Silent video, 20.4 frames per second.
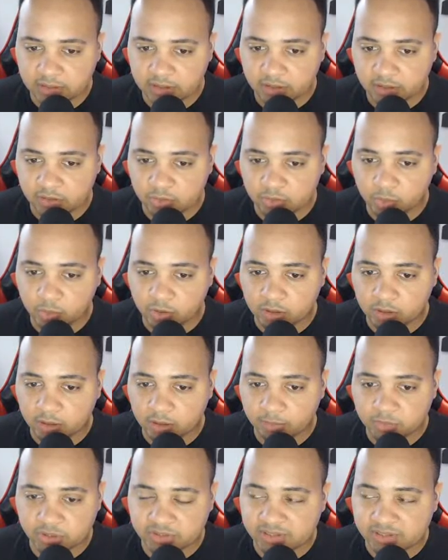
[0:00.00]
You woke up
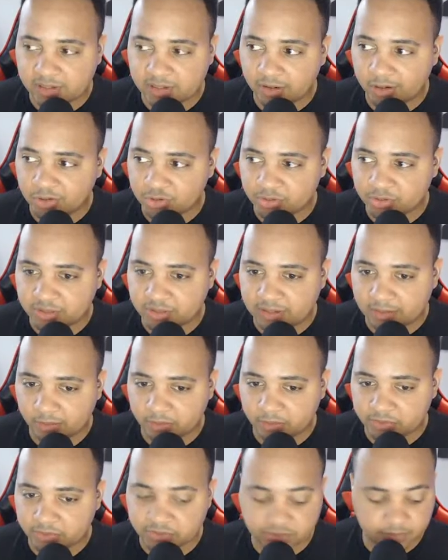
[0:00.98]
to see
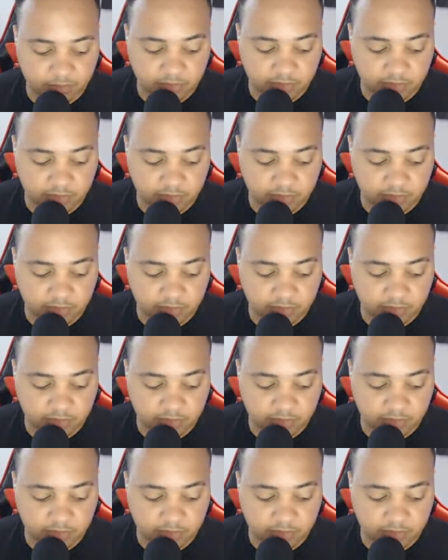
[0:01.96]
$100